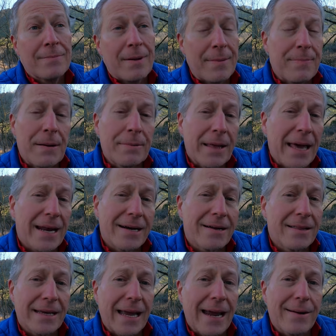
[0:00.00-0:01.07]
but I probably had it
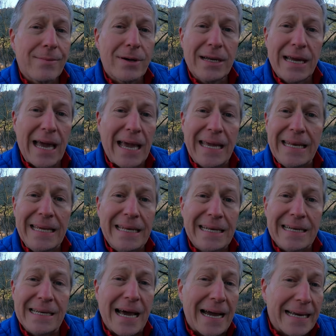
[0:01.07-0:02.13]
on the camera 80
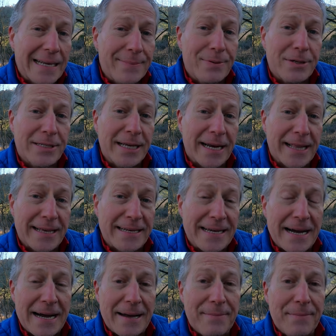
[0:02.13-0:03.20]
to 90% of the
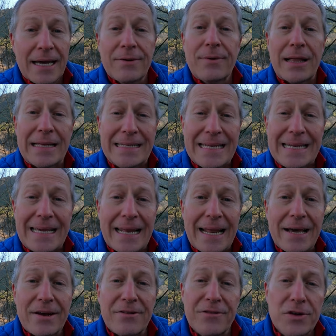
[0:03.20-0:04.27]
time. And while I did get
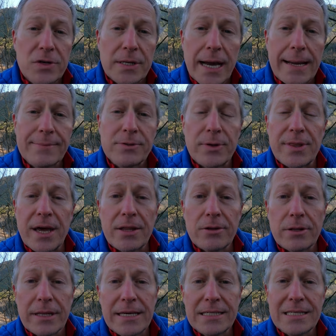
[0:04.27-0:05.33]
out a few times with
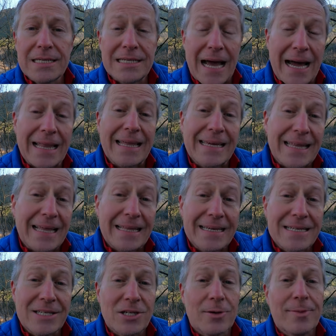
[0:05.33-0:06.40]
other lenses, I like that
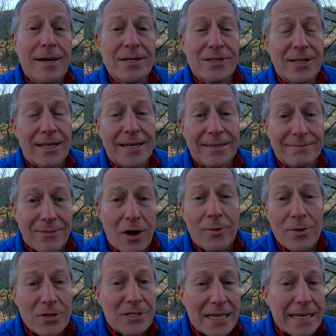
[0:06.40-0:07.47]
lens so much that it
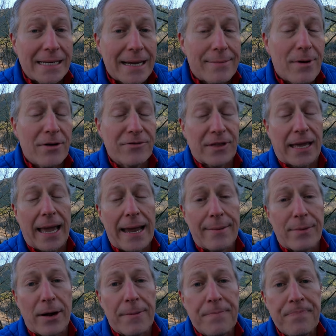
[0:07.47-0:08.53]
almost didn't come off the
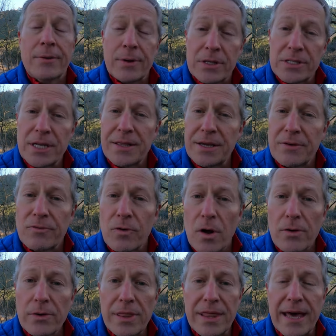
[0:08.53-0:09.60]
camera. And while there's nothing
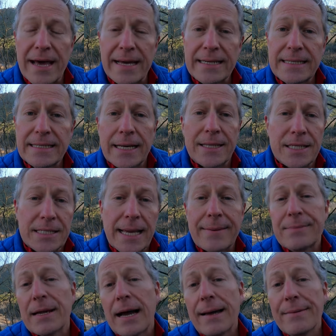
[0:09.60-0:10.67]
wrong with that, at the
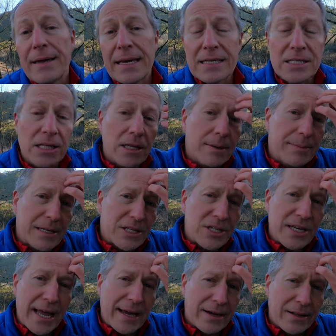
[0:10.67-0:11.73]
same time, it gets a little bit
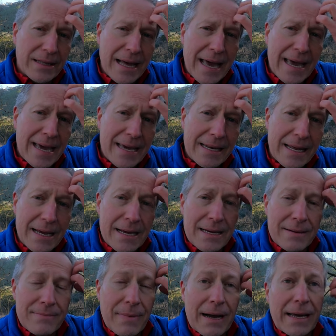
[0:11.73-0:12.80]
stale, and
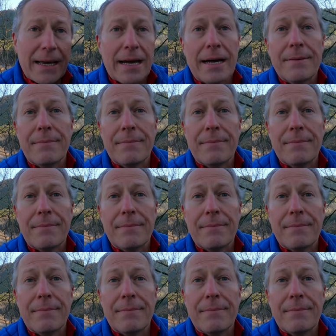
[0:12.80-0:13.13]
my